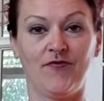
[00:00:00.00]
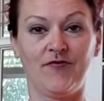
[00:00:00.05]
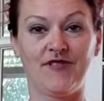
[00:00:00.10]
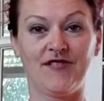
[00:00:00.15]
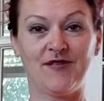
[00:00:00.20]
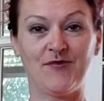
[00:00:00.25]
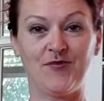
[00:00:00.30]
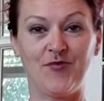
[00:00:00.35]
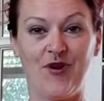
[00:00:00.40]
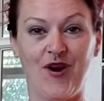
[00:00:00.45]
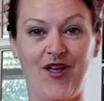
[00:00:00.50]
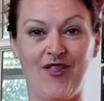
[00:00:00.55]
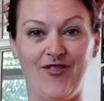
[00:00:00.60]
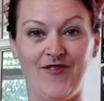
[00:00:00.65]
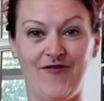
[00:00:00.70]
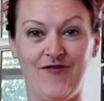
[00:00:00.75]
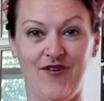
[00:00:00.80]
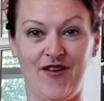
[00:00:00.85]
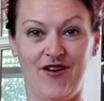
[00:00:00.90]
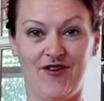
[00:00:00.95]
Spread
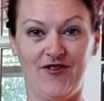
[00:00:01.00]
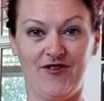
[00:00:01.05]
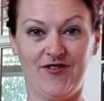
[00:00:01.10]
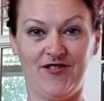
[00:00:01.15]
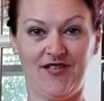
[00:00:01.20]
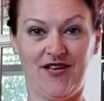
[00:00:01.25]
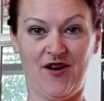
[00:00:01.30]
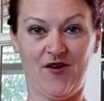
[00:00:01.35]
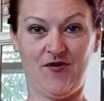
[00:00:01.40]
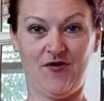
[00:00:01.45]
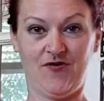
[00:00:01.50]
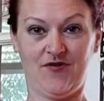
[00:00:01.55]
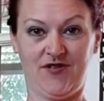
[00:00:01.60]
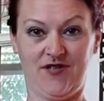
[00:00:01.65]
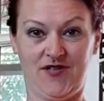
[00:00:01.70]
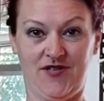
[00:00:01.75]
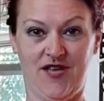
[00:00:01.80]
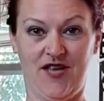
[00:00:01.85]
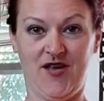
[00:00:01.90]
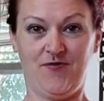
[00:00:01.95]
the fingers out.
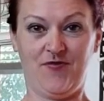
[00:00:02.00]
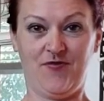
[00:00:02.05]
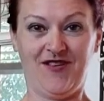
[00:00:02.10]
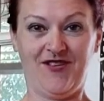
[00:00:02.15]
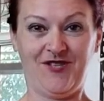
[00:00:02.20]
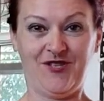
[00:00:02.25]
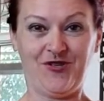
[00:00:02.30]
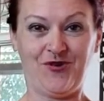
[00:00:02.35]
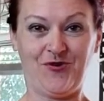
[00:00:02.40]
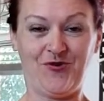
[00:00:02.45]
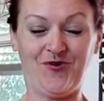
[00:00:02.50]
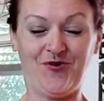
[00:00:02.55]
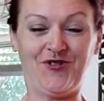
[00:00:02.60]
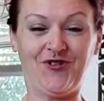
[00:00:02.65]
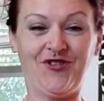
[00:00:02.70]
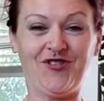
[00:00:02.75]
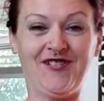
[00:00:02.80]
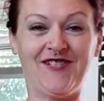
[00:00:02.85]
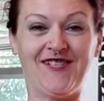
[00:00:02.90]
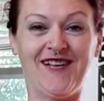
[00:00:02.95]
Keep the
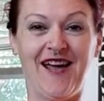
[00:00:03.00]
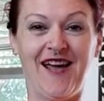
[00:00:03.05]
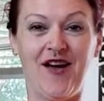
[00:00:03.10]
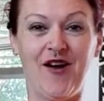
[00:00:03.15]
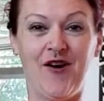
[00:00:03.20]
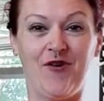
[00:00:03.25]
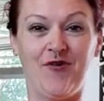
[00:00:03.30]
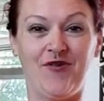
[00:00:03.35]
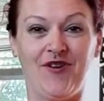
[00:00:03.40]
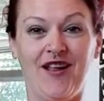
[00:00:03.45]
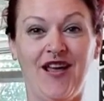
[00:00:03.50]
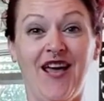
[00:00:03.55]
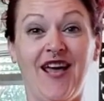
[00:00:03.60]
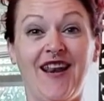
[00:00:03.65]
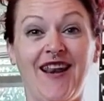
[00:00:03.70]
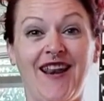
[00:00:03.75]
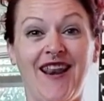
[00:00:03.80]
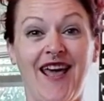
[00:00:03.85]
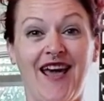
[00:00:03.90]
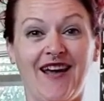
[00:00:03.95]
shoulders down,
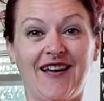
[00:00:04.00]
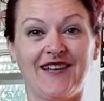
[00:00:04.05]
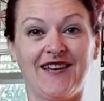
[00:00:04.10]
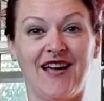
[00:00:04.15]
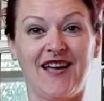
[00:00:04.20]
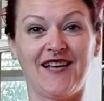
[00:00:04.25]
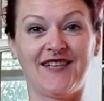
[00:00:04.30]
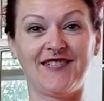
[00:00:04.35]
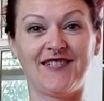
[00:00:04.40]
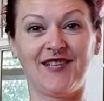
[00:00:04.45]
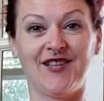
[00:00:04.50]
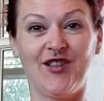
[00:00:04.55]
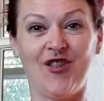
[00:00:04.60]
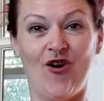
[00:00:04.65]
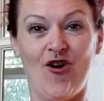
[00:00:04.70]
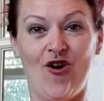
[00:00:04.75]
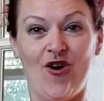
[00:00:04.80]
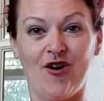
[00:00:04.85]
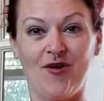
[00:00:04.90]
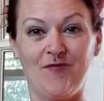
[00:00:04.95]
neck nice and
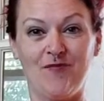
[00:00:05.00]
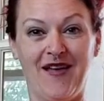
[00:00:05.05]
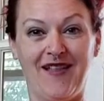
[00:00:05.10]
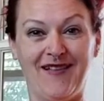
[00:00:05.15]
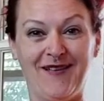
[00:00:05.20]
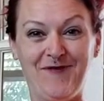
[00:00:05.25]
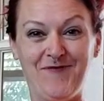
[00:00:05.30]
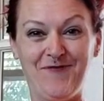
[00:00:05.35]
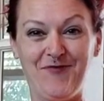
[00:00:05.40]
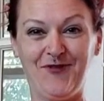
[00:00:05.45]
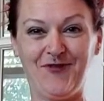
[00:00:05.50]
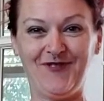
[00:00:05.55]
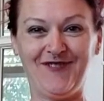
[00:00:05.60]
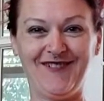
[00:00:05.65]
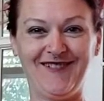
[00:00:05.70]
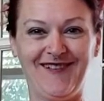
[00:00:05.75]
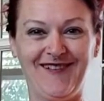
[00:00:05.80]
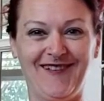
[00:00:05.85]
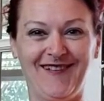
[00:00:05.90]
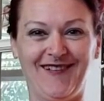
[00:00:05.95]
long. Belly
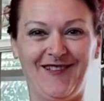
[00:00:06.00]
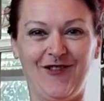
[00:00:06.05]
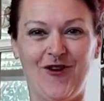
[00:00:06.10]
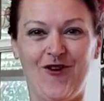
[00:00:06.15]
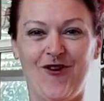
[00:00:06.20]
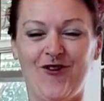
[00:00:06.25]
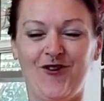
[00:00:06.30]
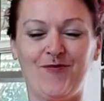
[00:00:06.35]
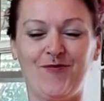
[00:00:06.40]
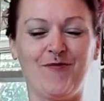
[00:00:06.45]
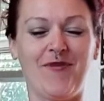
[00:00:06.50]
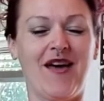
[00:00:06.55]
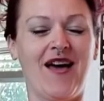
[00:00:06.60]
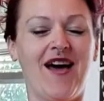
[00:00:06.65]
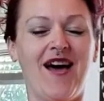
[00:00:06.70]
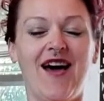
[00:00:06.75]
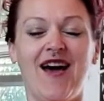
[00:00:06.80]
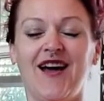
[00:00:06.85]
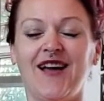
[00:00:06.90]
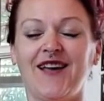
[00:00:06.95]
pulled in, long
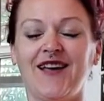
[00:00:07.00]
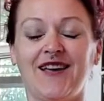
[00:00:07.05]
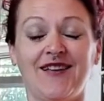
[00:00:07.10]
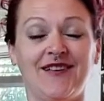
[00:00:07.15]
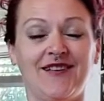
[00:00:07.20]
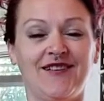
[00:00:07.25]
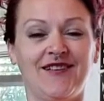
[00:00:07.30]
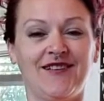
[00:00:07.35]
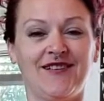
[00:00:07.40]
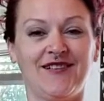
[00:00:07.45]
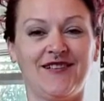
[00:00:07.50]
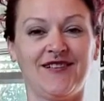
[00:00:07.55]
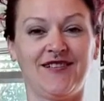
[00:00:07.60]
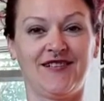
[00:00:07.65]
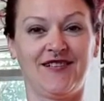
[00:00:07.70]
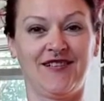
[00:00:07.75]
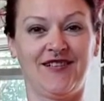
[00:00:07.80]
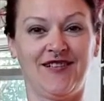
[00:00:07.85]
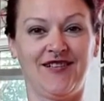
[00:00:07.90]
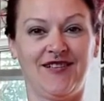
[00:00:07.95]
back.
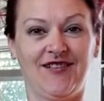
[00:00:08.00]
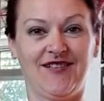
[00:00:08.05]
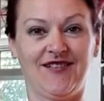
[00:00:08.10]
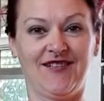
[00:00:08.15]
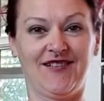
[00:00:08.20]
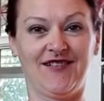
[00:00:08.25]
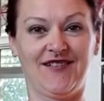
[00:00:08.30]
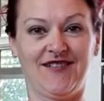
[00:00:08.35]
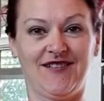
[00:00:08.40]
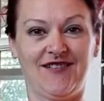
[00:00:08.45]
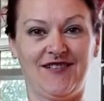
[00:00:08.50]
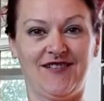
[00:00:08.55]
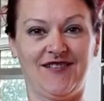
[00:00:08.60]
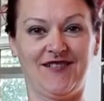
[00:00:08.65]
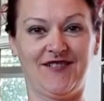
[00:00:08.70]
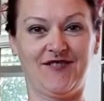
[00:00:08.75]
Good.